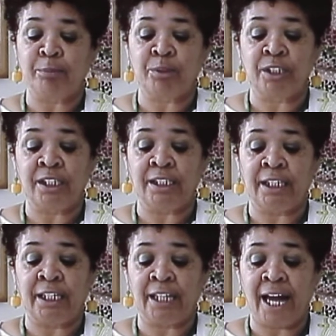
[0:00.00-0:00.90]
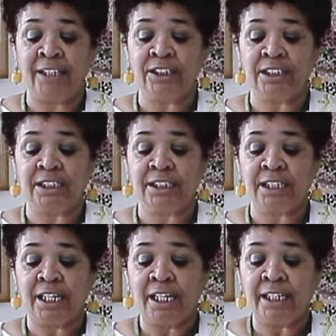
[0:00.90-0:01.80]
presented in consciousness,
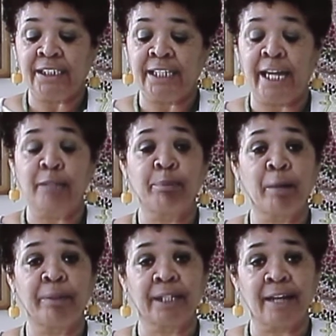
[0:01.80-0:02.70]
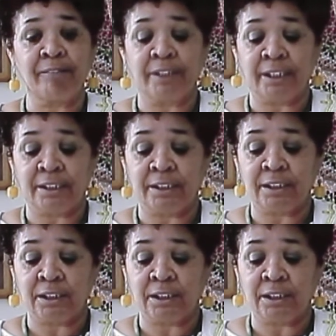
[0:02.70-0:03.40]
contained public evidence